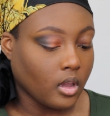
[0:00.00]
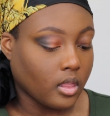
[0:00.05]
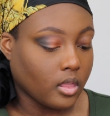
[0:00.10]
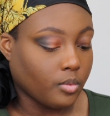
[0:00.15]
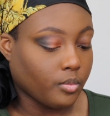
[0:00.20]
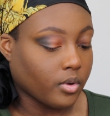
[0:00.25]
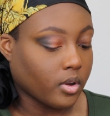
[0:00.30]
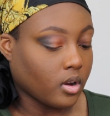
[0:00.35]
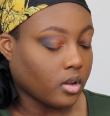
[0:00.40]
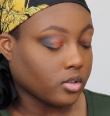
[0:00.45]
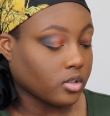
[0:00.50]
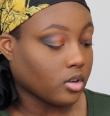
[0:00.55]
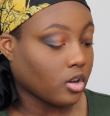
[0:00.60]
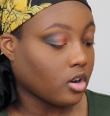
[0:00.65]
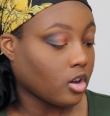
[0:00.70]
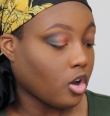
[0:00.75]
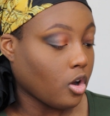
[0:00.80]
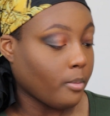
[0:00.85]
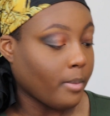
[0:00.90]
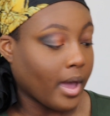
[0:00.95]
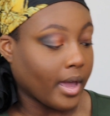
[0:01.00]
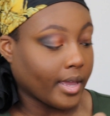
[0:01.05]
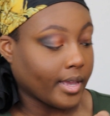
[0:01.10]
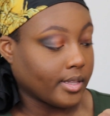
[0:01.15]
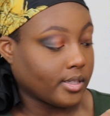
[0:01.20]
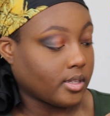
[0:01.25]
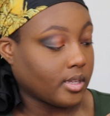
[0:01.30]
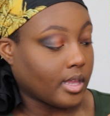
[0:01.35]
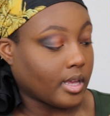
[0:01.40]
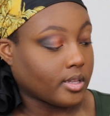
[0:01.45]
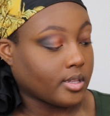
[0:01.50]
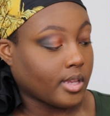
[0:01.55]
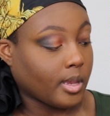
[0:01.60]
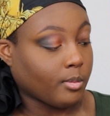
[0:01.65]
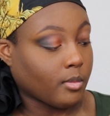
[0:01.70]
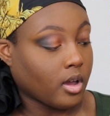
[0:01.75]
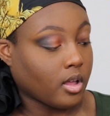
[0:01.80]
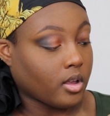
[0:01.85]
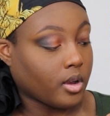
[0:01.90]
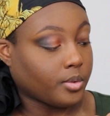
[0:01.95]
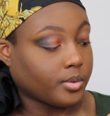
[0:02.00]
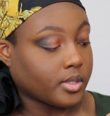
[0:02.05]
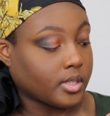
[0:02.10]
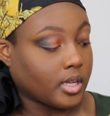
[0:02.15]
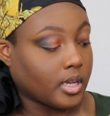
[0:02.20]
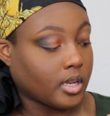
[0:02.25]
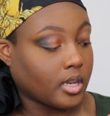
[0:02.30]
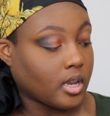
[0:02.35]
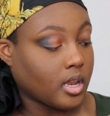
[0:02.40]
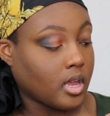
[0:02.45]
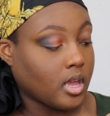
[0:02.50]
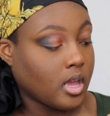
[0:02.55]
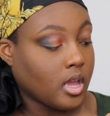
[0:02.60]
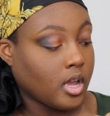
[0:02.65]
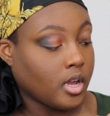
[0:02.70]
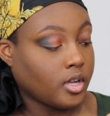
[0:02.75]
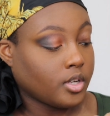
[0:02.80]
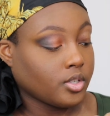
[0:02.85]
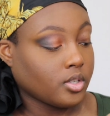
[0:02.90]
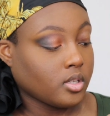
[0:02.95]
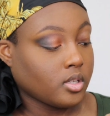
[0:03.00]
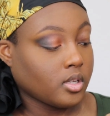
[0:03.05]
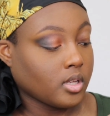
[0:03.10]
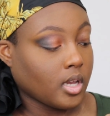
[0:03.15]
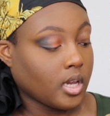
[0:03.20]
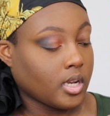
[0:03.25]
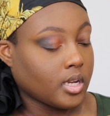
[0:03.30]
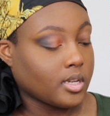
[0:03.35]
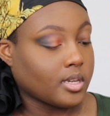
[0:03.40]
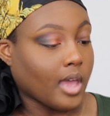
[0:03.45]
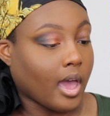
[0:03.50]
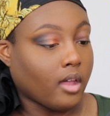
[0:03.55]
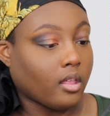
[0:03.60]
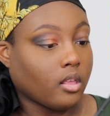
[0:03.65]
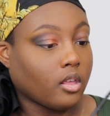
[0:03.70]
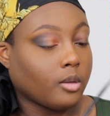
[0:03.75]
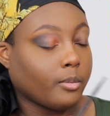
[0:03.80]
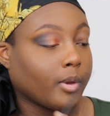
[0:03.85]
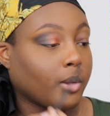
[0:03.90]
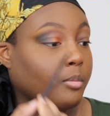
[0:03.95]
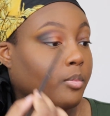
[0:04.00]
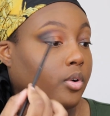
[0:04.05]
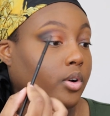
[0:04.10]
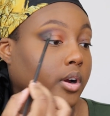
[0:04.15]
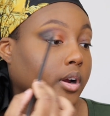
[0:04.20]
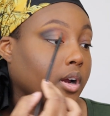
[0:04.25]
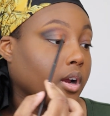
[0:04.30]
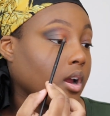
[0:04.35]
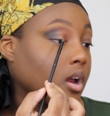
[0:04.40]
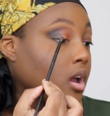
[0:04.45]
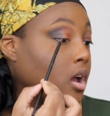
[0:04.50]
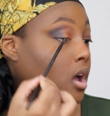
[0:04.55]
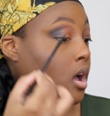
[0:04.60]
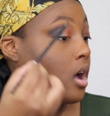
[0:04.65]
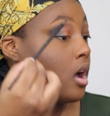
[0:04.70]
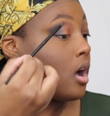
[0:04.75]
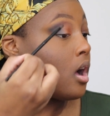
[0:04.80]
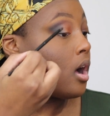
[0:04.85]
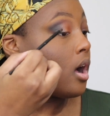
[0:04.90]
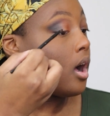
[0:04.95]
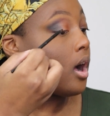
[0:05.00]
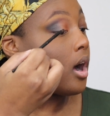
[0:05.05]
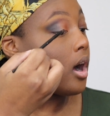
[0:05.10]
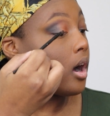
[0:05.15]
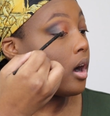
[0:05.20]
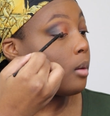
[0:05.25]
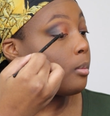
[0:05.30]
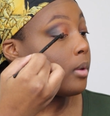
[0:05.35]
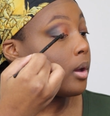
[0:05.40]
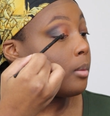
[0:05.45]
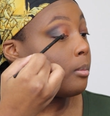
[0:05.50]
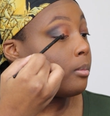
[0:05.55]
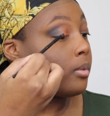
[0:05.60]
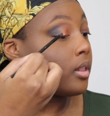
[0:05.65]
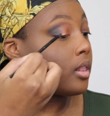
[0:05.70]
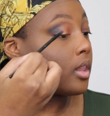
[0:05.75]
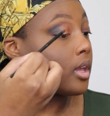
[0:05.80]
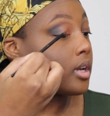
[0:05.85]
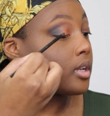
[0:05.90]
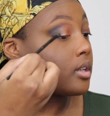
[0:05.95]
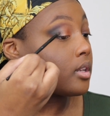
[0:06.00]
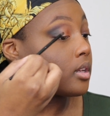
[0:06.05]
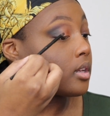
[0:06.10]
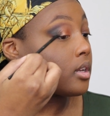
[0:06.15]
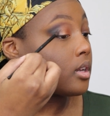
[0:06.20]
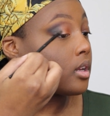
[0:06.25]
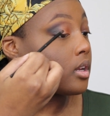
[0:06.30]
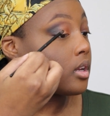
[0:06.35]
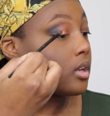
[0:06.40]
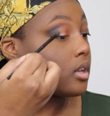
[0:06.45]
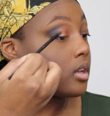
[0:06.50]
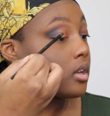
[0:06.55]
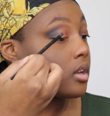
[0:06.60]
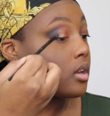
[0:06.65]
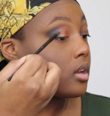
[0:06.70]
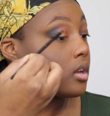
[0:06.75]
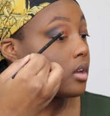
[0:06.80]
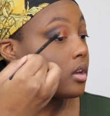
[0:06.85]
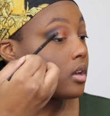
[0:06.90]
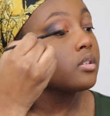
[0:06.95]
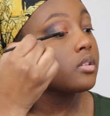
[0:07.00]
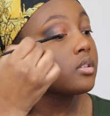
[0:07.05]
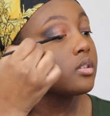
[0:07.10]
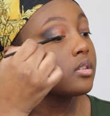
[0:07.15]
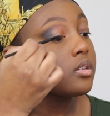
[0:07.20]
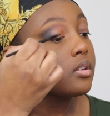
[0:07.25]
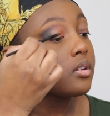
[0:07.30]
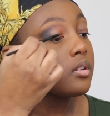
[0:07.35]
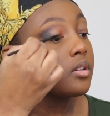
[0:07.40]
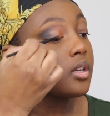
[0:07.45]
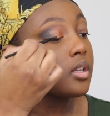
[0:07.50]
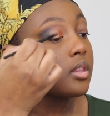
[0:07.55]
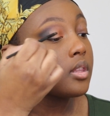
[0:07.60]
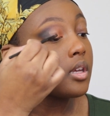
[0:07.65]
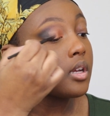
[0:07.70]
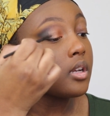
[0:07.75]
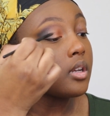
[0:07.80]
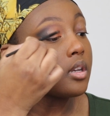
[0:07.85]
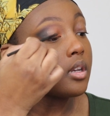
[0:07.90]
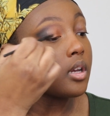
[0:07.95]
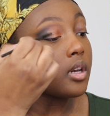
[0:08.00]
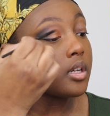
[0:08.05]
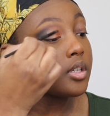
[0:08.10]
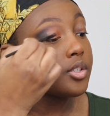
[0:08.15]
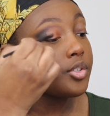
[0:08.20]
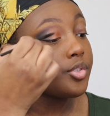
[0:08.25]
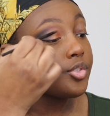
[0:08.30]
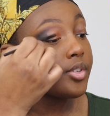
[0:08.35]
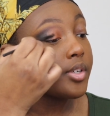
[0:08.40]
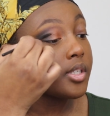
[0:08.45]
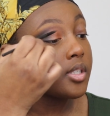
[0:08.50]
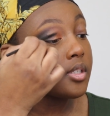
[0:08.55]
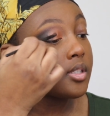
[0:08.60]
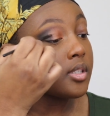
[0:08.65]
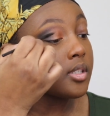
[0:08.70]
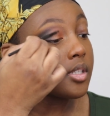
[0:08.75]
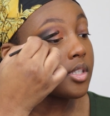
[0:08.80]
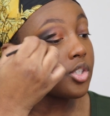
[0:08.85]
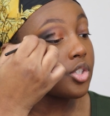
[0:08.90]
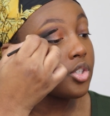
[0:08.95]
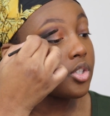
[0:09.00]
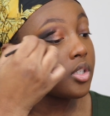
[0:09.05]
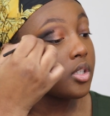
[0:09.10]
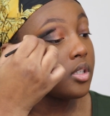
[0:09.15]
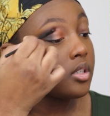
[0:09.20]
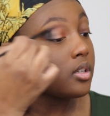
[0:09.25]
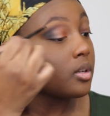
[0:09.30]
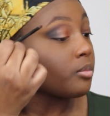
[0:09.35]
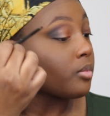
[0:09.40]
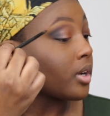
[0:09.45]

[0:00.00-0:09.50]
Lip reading: And then we're also gonna go back into that same color I was in, just to get it down a little bit more, and blend it in, just to create that nice transition.